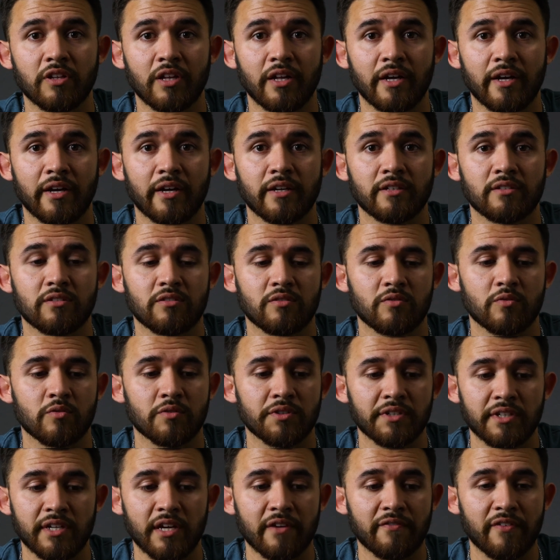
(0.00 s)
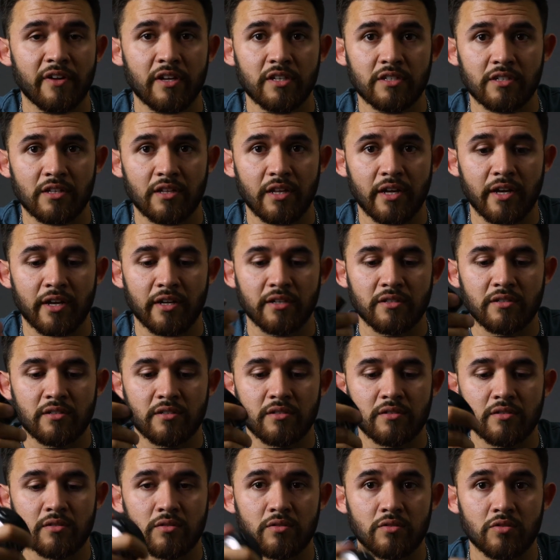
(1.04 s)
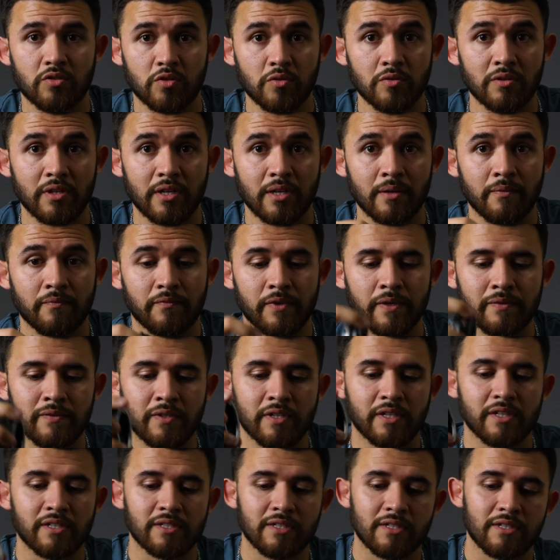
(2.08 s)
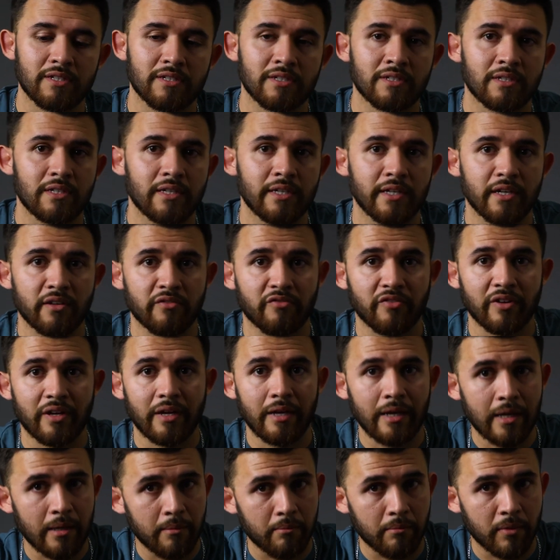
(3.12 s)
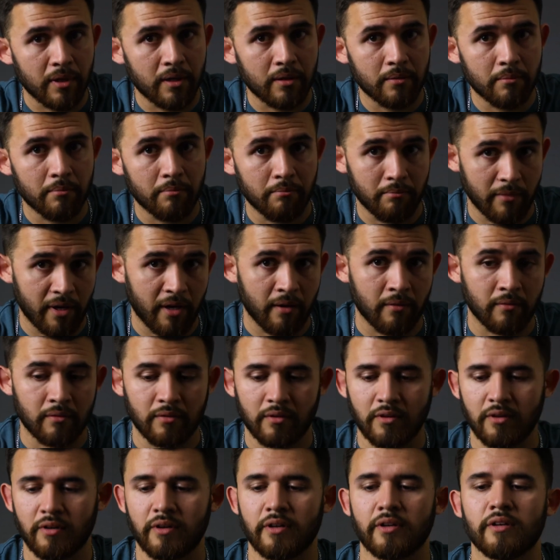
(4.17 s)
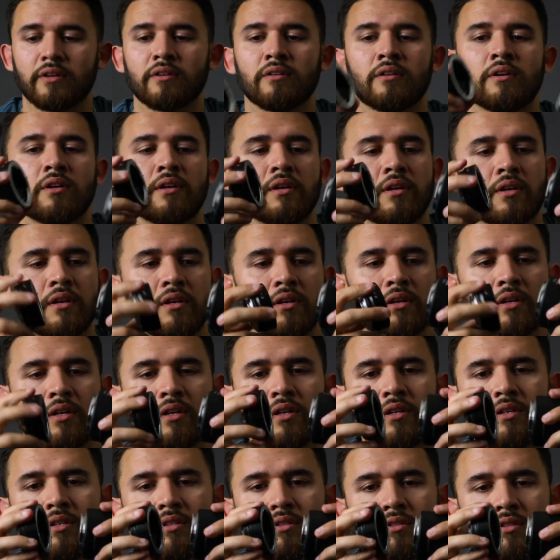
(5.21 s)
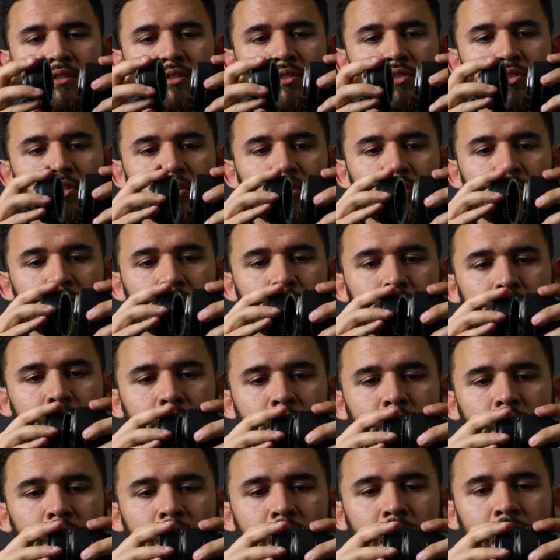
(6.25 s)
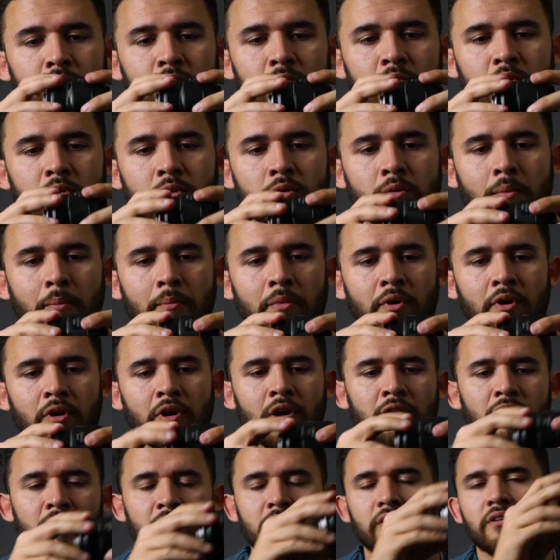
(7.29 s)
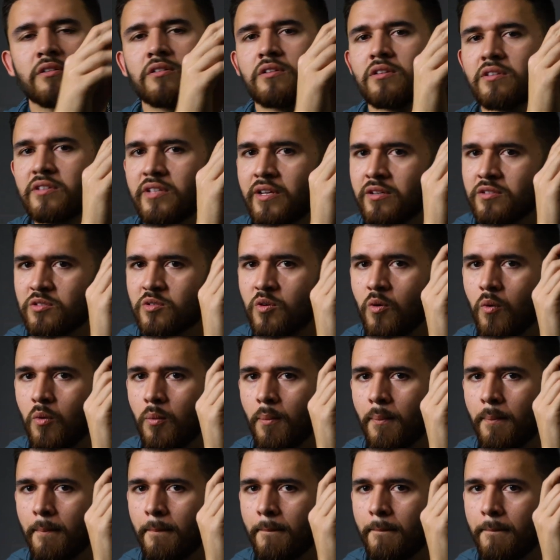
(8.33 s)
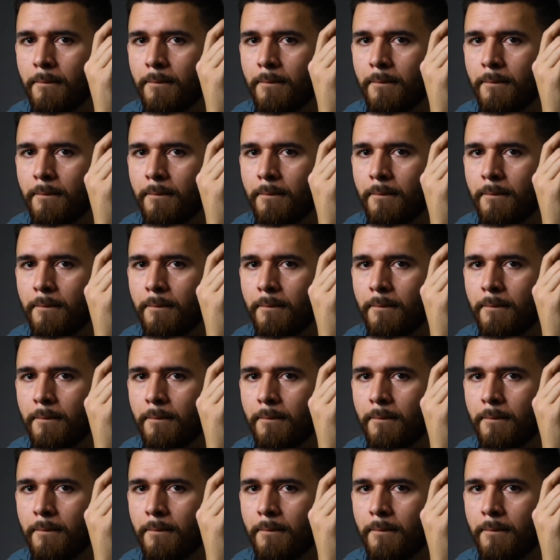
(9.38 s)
glass or EFS glass to the M50 because it is an EF-M mount, all right? So you just, boom, put it on there. Sounds cool.